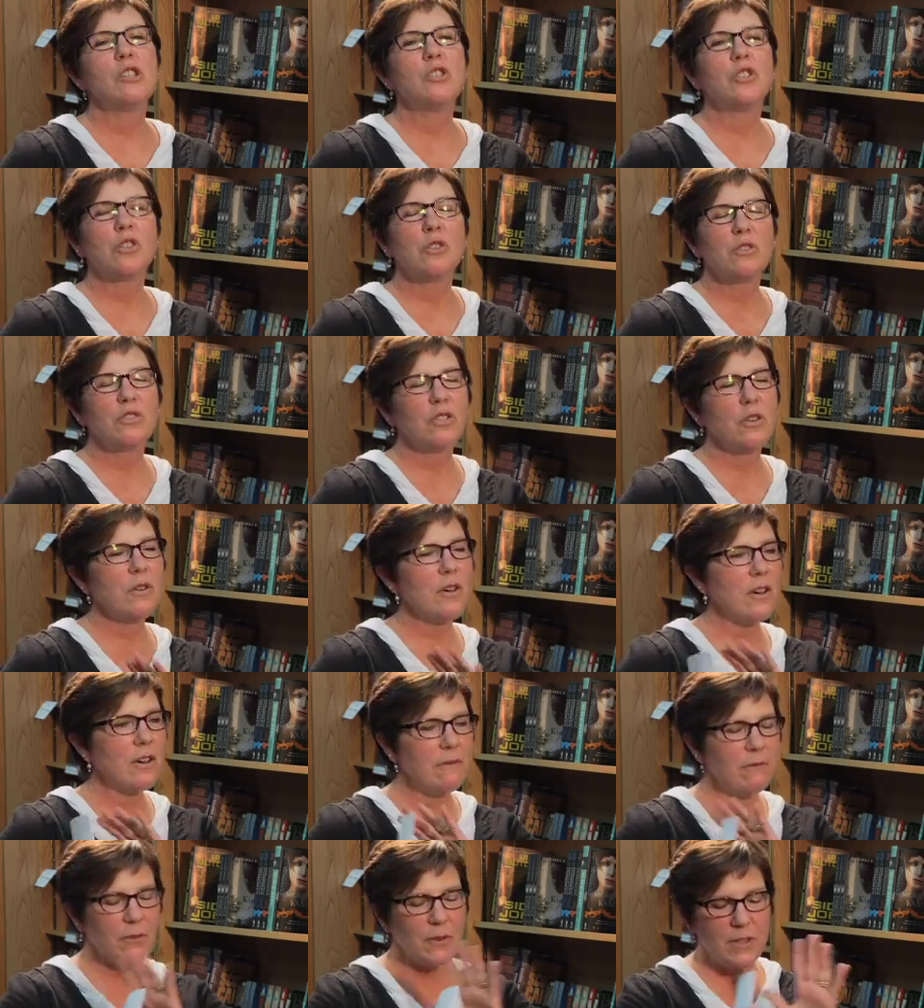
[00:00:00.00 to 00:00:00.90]
So
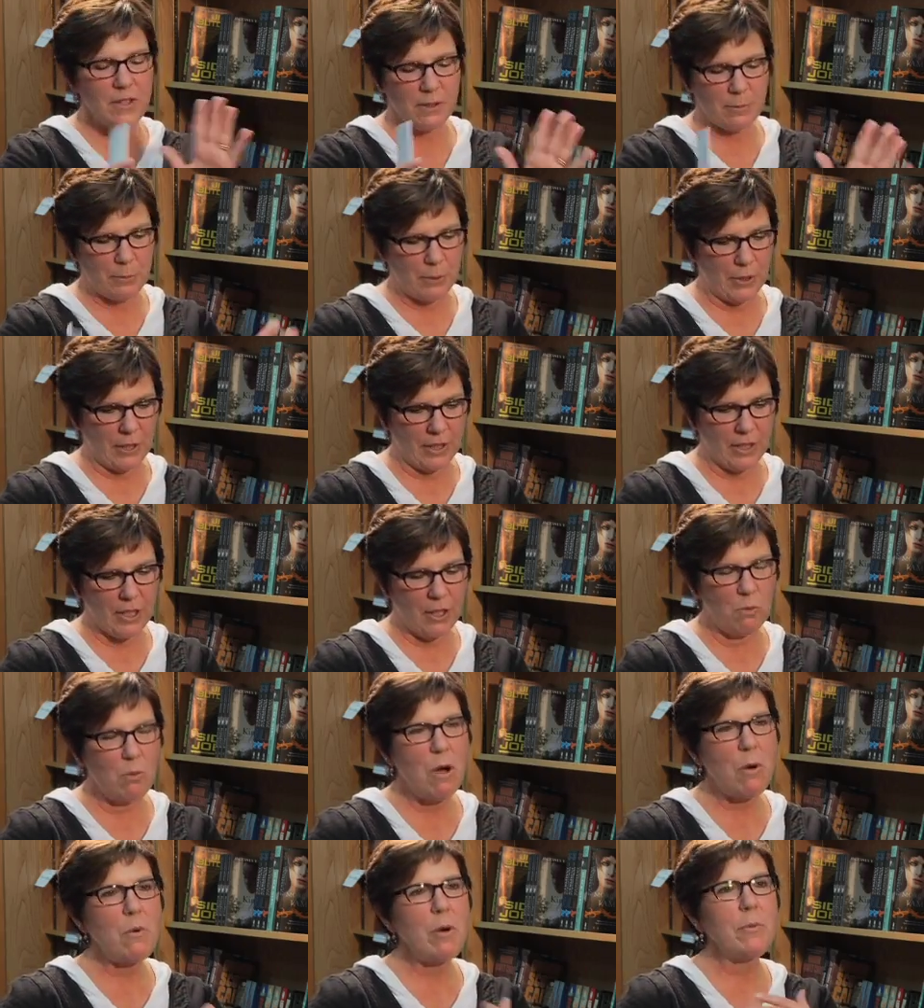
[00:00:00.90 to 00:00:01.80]
for this book, you know,
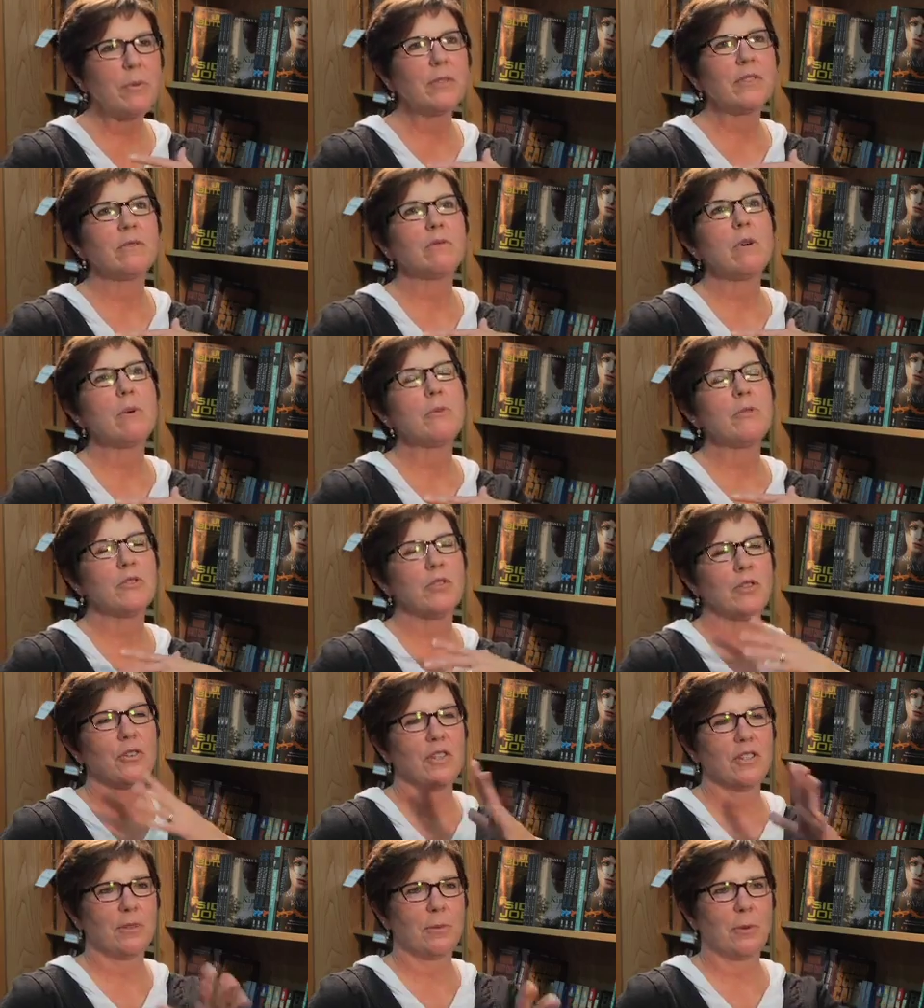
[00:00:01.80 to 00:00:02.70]
what was
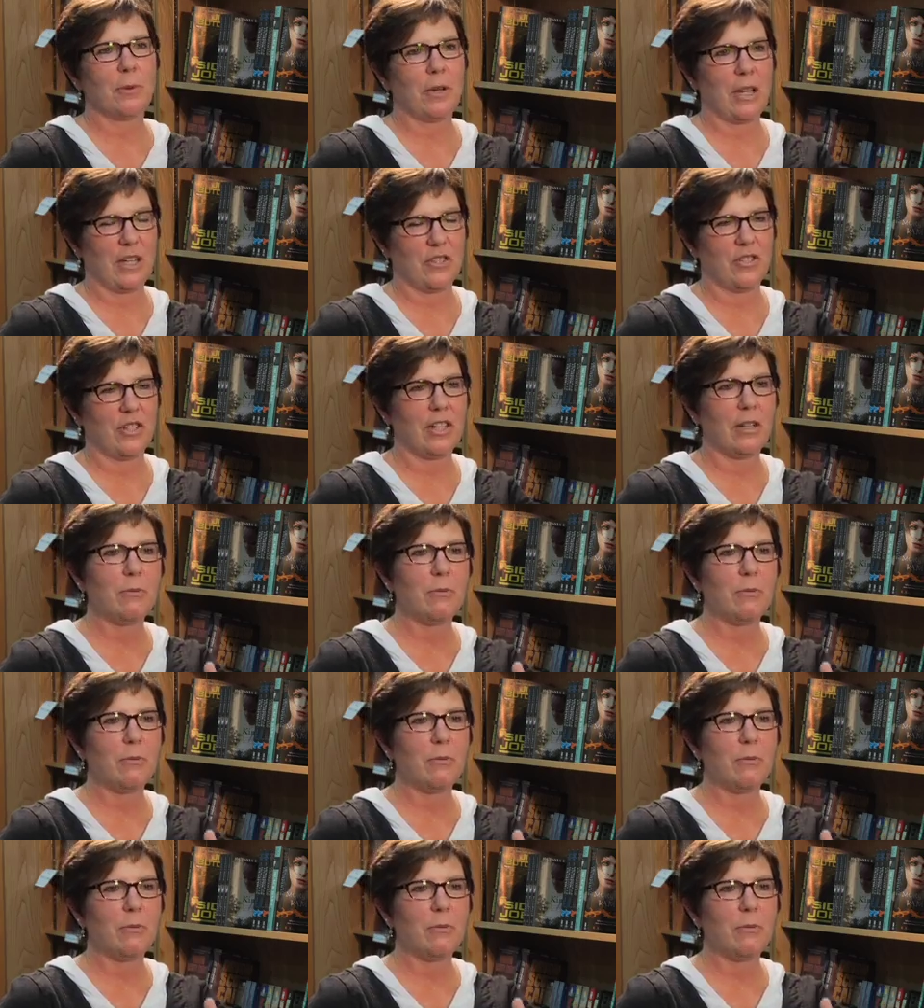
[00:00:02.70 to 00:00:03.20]
your inspiration?